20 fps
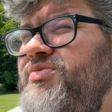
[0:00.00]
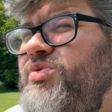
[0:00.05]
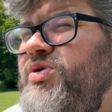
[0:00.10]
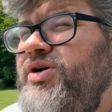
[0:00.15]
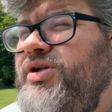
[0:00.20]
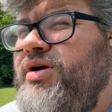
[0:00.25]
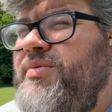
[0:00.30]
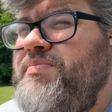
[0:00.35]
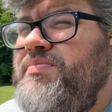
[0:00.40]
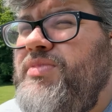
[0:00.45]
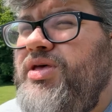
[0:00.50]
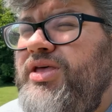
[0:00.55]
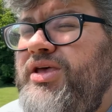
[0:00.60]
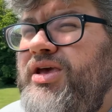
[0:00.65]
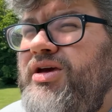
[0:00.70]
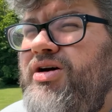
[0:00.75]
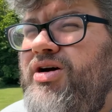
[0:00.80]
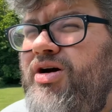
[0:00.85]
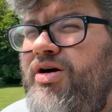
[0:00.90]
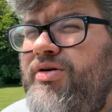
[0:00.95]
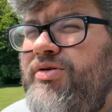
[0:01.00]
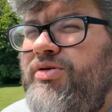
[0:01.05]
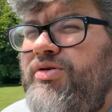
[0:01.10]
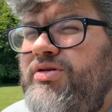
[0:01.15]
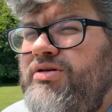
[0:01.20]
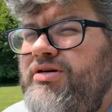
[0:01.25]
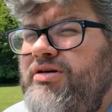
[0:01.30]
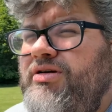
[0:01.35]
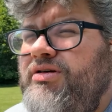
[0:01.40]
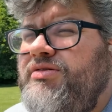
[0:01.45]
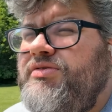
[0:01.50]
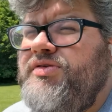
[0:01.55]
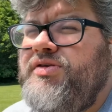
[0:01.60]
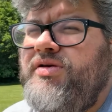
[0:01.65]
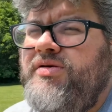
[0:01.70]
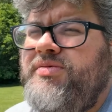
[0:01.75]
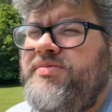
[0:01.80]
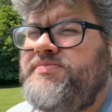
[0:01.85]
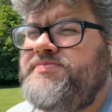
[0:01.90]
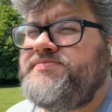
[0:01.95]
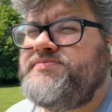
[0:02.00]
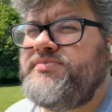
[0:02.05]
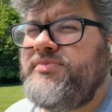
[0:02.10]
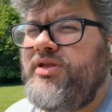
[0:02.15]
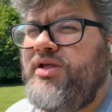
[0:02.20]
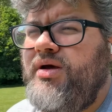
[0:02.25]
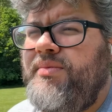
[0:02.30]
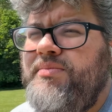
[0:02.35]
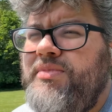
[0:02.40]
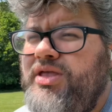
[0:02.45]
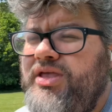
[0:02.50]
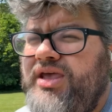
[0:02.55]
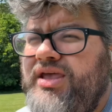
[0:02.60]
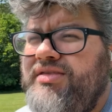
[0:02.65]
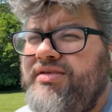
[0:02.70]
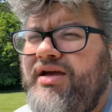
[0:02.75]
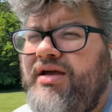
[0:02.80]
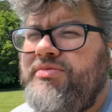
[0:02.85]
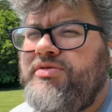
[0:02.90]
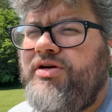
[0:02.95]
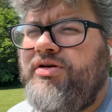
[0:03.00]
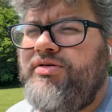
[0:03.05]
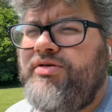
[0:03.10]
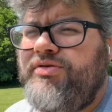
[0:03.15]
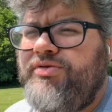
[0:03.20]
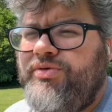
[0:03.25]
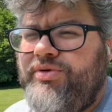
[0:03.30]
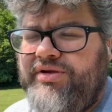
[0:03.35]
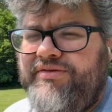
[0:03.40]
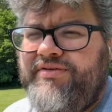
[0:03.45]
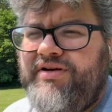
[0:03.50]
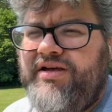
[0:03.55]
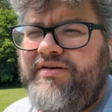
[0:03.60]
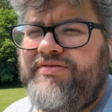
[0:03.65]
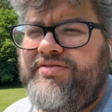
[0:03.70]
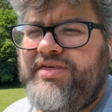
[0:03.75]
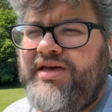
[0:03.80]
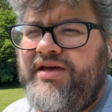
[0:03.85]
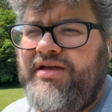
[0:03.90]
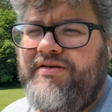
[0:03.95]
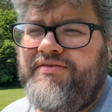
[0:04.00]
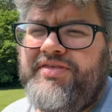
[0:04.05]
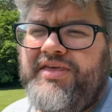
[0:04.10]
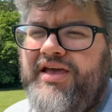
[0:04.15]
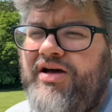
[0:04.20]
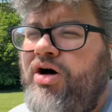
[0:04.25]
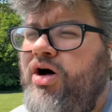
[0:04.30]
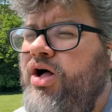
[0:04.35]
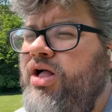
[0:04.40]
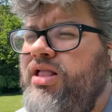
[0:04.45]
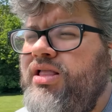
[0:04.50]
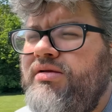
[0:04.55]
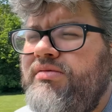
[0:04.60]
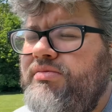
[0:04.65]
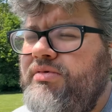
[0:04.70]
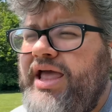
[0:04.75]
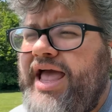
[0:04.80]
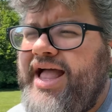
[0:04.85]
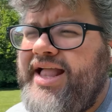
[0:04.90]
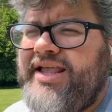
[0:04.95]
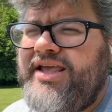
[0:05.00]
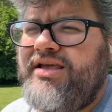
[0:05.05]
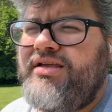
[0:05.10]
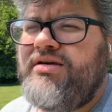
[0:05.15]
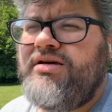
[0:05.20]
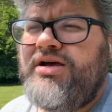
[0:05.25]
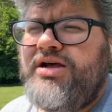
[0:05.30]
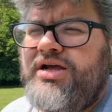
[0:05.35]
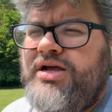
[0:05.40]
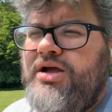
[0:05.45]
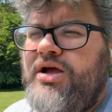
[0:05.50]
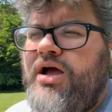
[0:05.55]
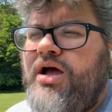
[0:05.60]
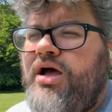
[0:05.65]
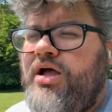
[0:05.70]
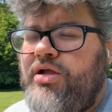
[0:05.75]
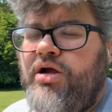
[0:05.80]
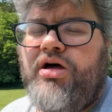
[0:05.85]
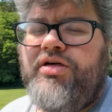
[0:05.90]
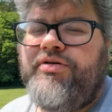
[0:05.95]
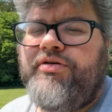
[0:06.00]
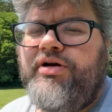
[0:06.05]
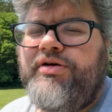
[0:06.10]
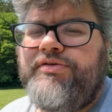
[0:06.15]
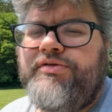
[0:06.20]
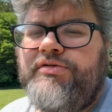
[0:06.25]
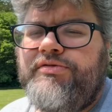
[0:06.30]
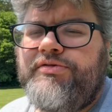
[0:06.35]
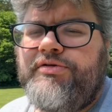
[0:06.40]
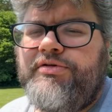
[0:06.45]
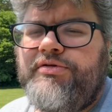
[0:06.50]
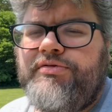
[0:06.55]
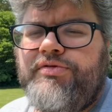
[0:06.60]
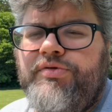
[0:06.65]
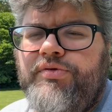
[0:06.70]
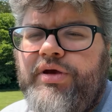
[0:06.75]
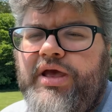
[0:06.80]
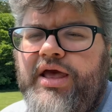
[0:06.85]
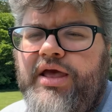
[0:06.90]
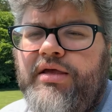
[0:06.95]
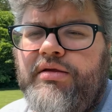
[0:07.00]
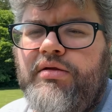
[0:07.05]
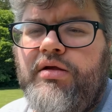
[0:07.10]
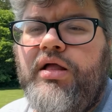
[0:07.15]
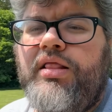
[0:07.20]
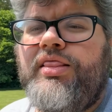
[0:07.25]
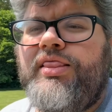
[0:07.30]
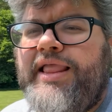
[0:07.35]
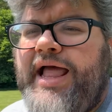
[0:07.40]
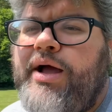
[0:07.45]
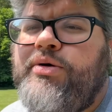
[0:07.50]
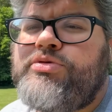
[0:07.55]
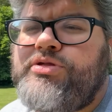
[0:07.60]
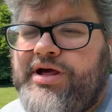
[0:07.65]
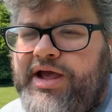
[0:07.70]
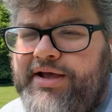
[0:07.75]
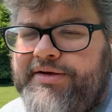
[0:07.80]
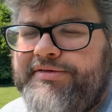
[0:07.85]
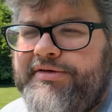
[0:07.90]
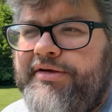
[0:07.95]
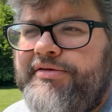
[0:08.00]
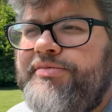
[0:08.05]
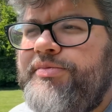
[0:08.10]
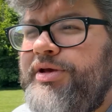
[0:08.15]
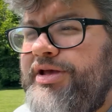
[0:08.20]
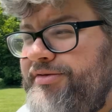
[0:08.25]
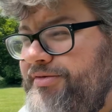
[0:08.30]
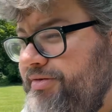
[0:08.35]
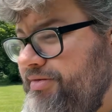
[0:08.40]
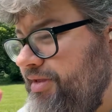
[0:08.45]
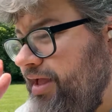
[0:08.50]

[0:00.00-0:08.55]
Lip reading: 1 million cardholders, 1 million times 125, if they all added an authorized user to get lounge access, because it's